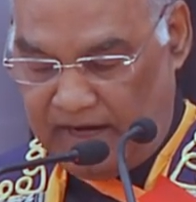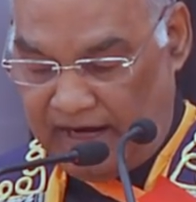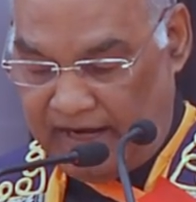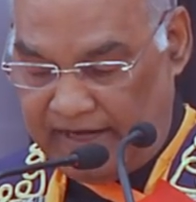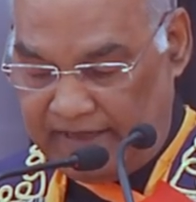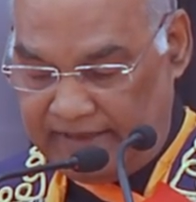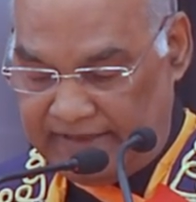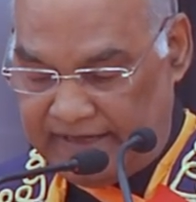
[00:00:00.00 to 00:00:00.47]

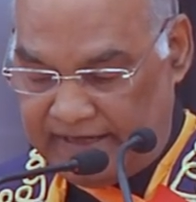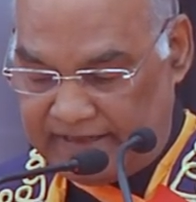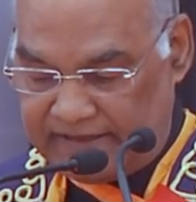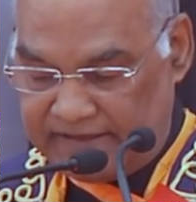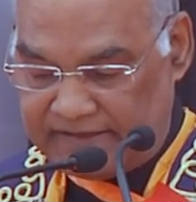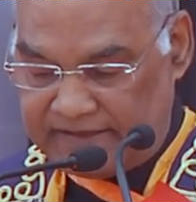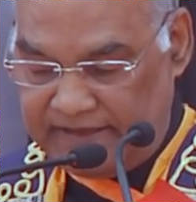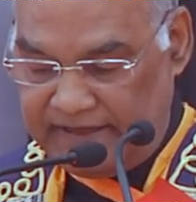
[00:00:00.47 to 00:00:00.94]
At
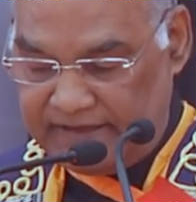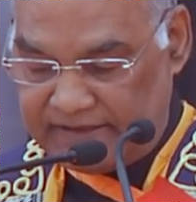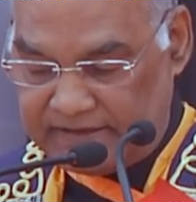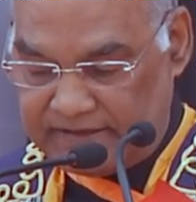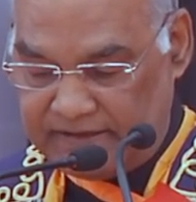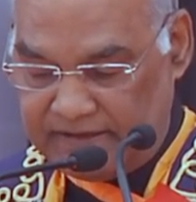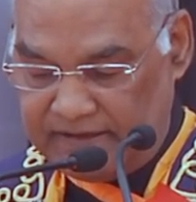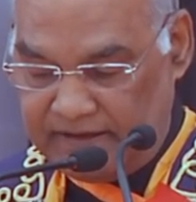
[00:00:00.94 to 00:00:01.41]
that stage,
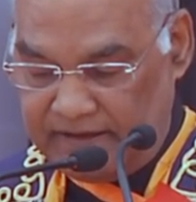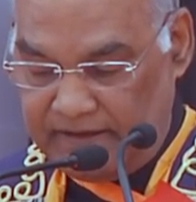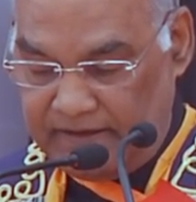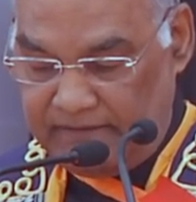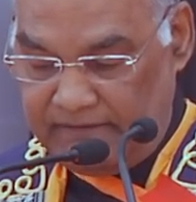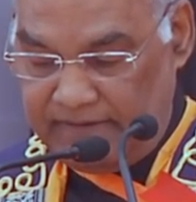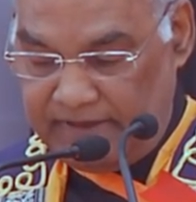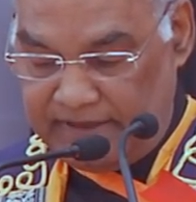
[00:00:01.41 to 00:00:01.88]

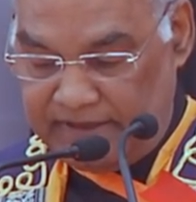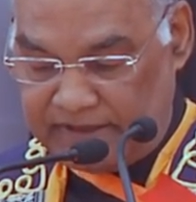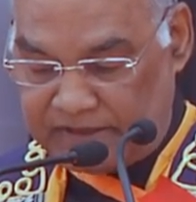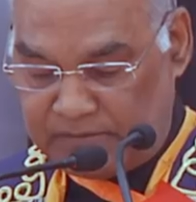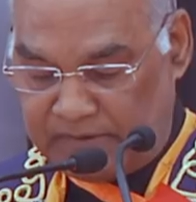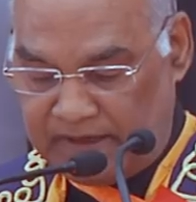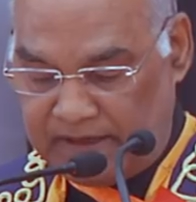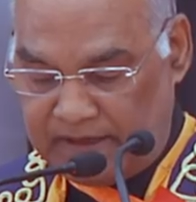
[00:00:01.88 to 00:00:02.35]
we
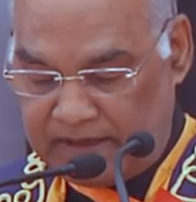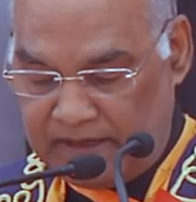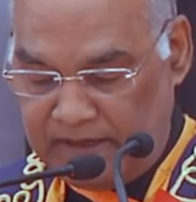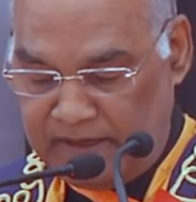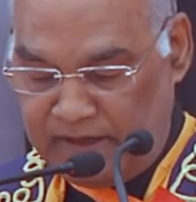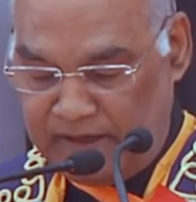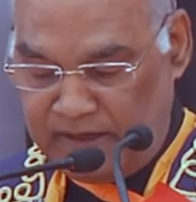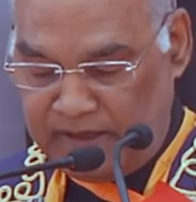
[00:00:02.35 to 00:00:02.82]

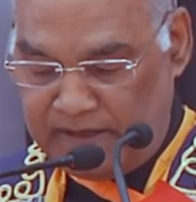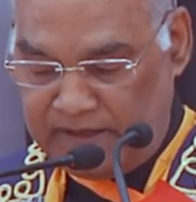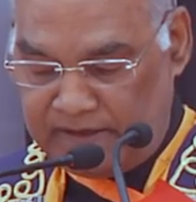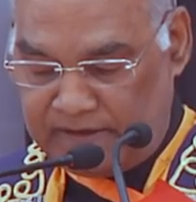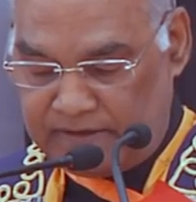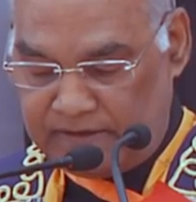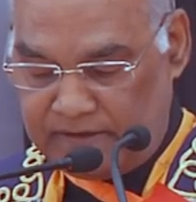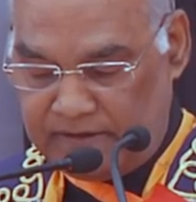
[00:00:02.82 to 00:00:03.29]
desperately
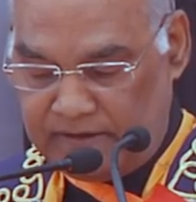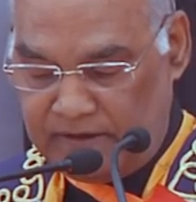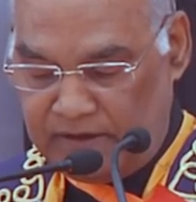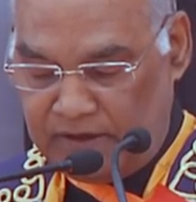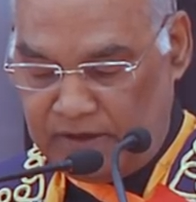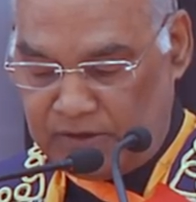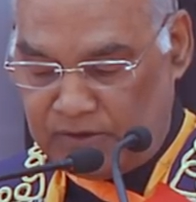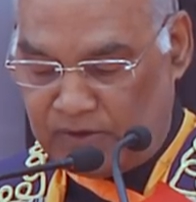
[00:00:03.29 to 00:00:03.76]
needed
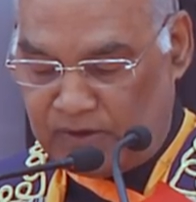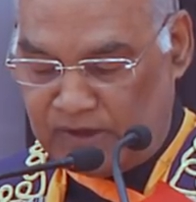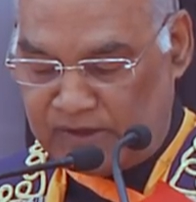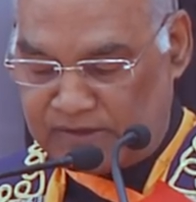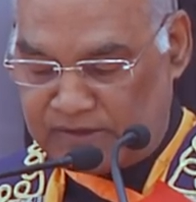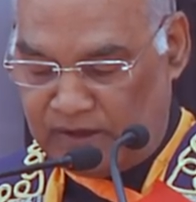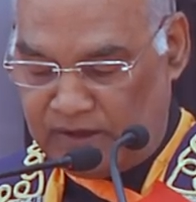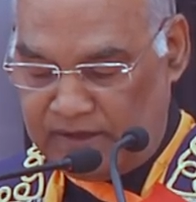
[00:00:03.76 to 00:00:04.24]
to
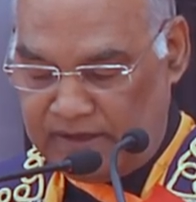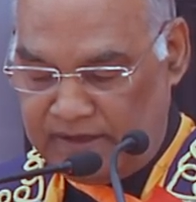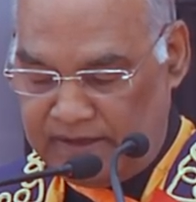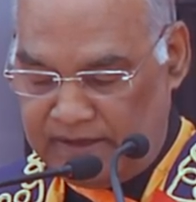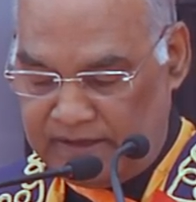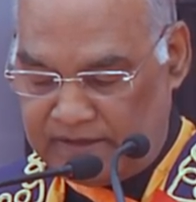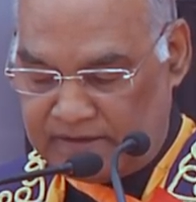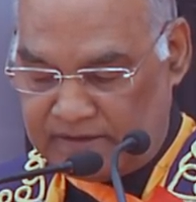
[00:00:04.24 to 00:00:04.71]

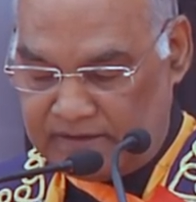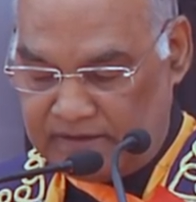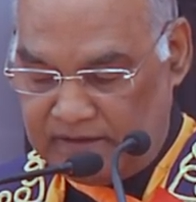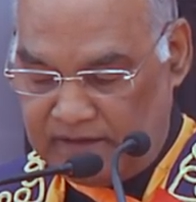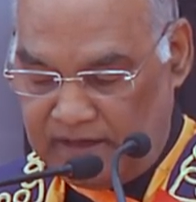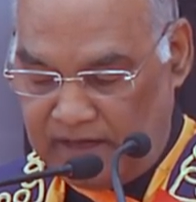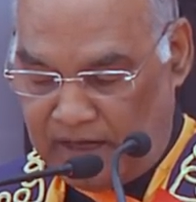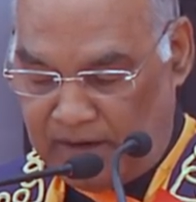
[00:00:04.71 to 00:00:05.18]
consolidate
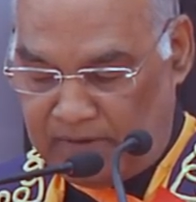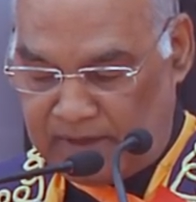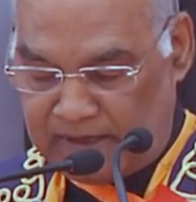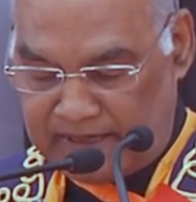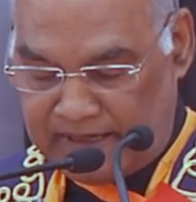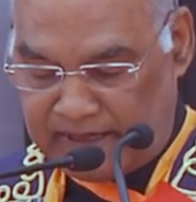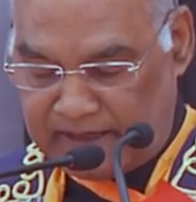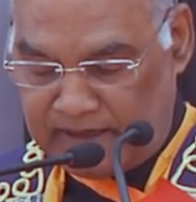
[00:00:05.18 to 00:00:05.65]
our
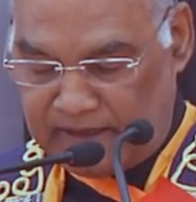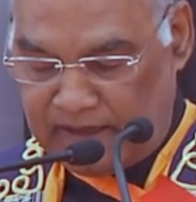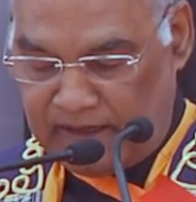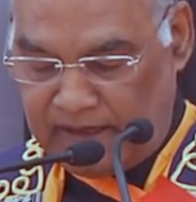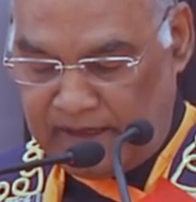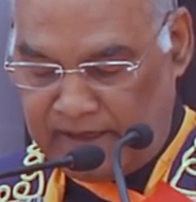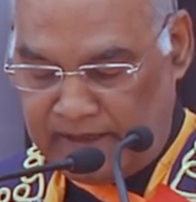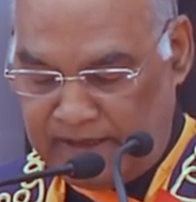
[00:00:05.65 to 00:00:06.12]

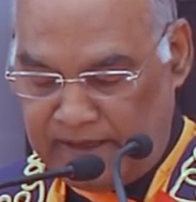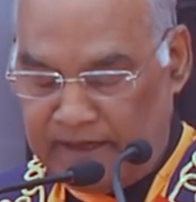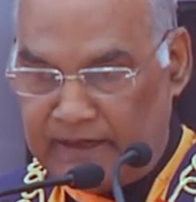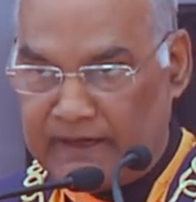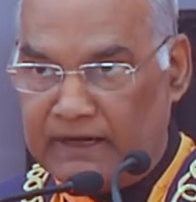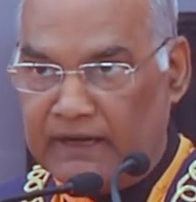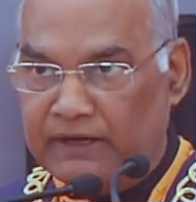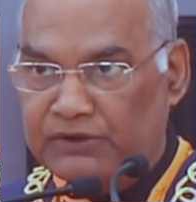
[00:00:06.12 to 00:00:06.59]
technical and
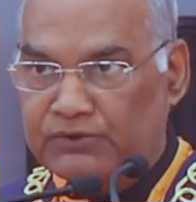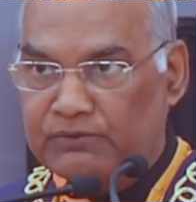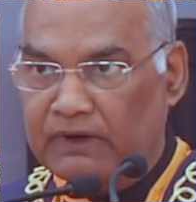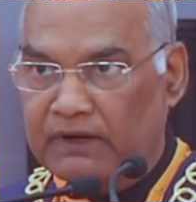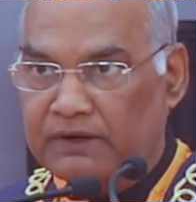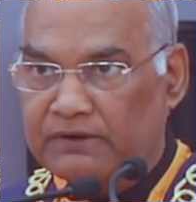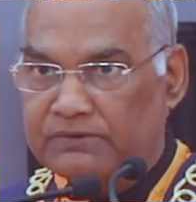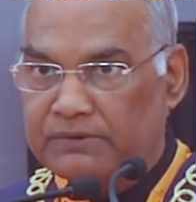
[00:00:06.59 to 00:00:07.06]

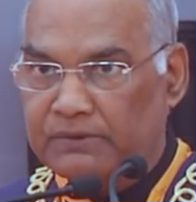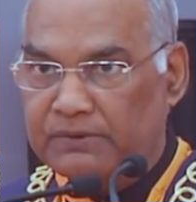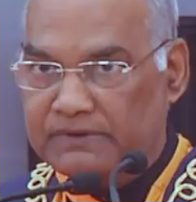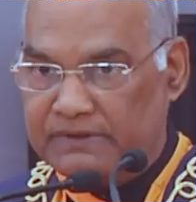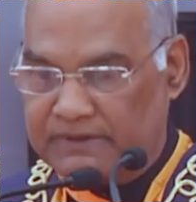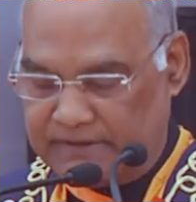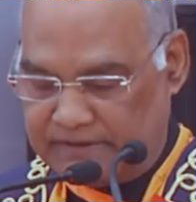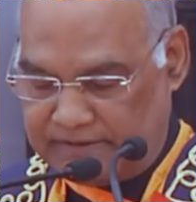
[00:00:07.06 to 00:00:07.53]
intellectual
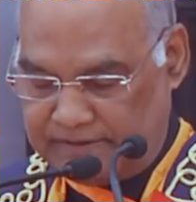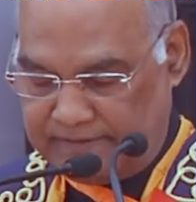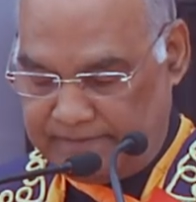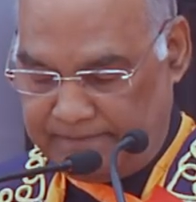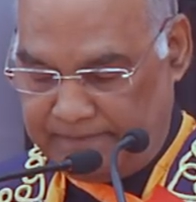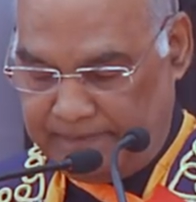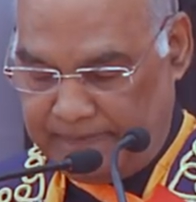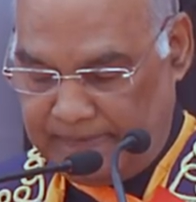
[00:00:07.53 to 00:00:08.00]
resources.
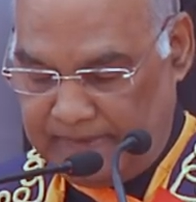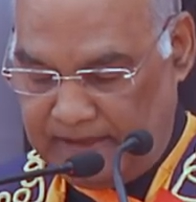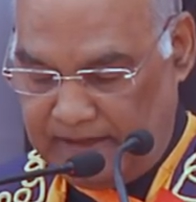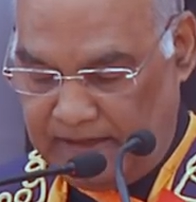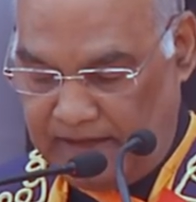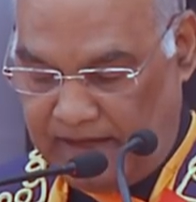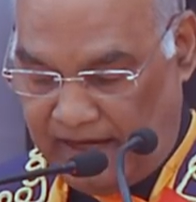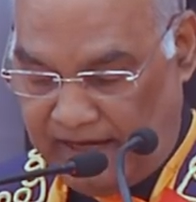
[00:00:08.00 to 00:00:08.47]

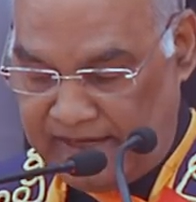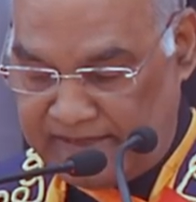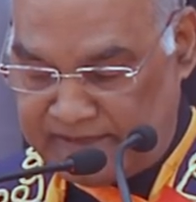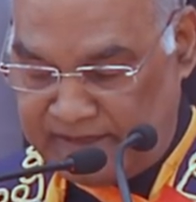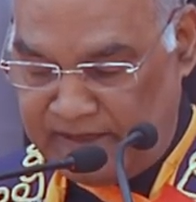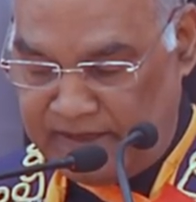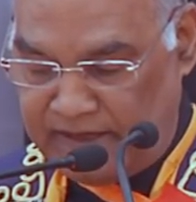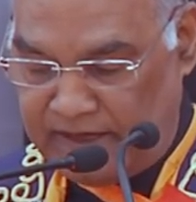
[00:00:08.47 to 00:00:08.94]
As
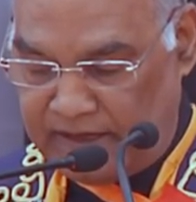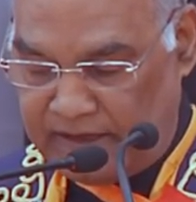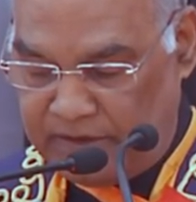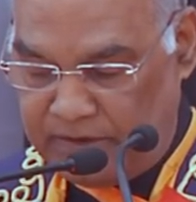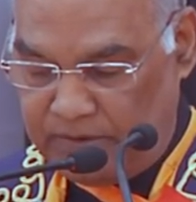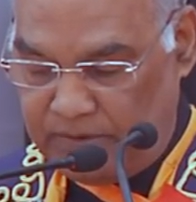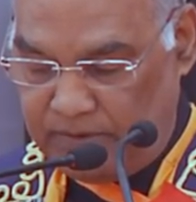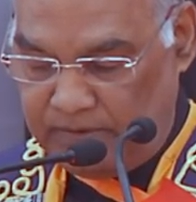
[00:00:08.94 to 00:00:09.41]
India
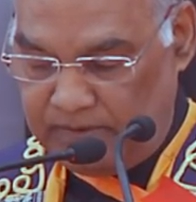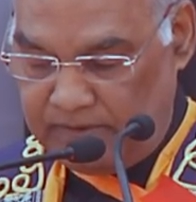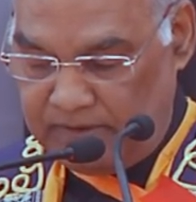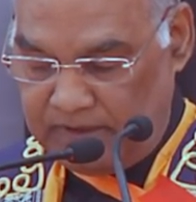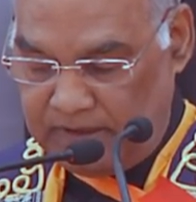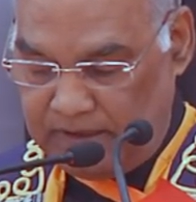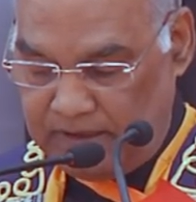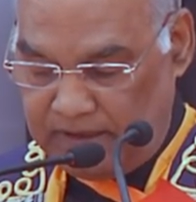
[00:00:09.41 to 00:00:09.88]
grew,
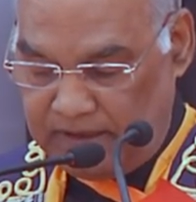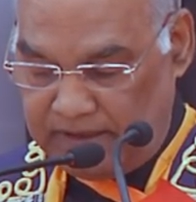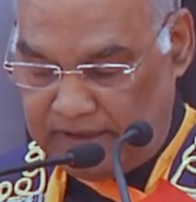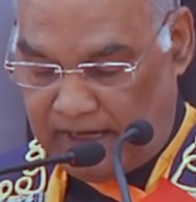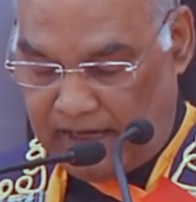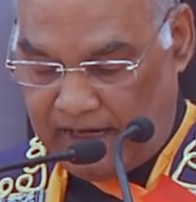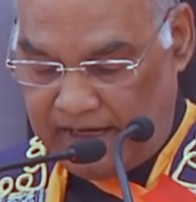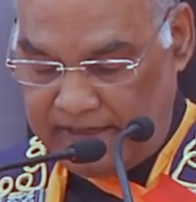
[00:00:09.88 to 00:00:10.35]

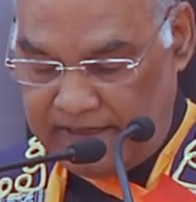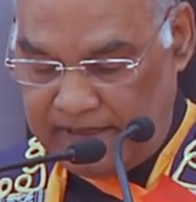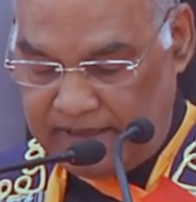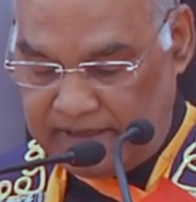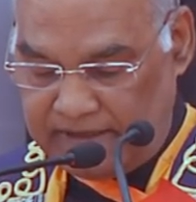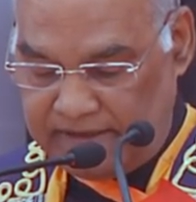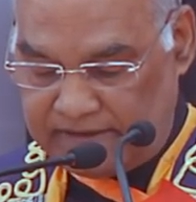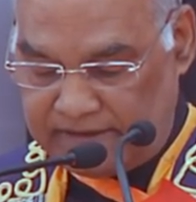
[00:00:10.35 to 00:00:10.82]
the
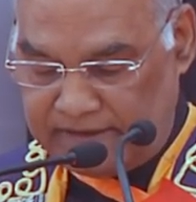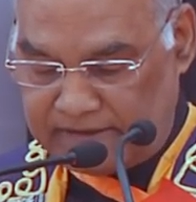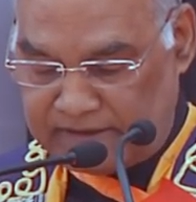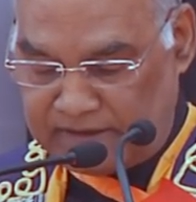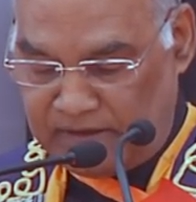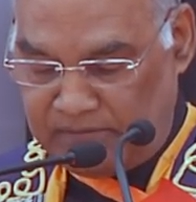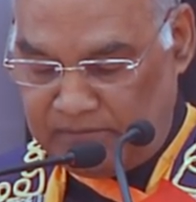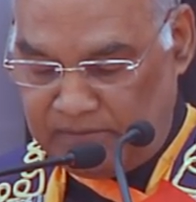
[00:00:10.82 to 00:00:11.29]
IIT
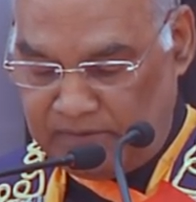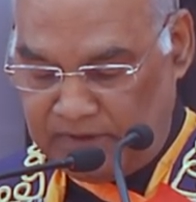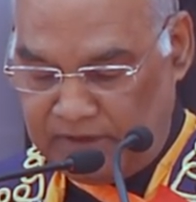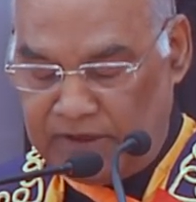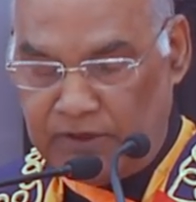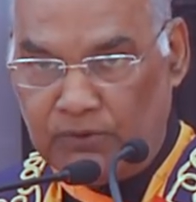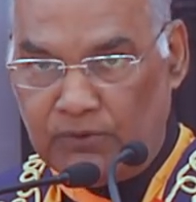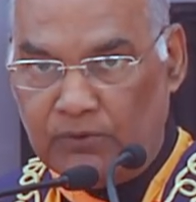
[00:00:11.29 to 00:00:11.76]
system
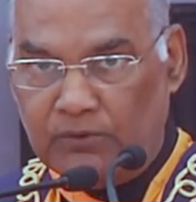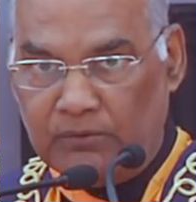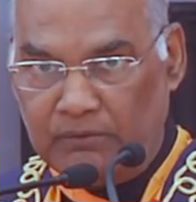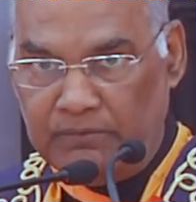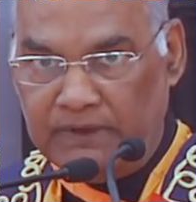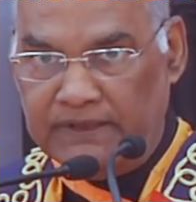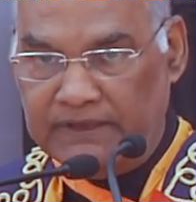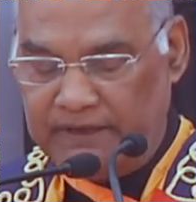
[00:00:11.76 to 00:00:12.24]
grew
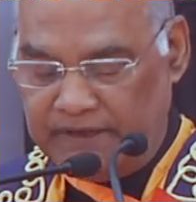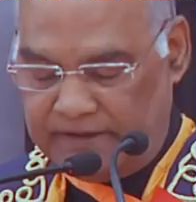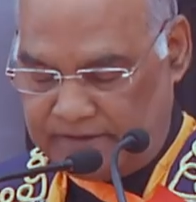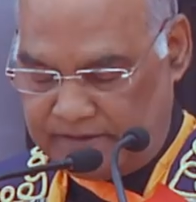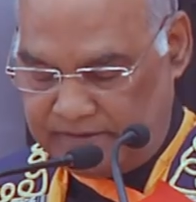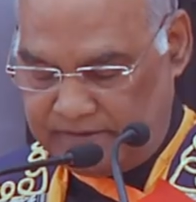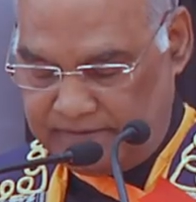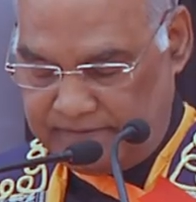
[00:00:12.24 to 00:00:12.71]
with
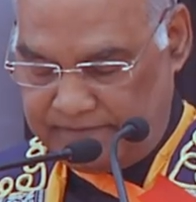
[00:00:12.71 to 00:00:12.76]
it.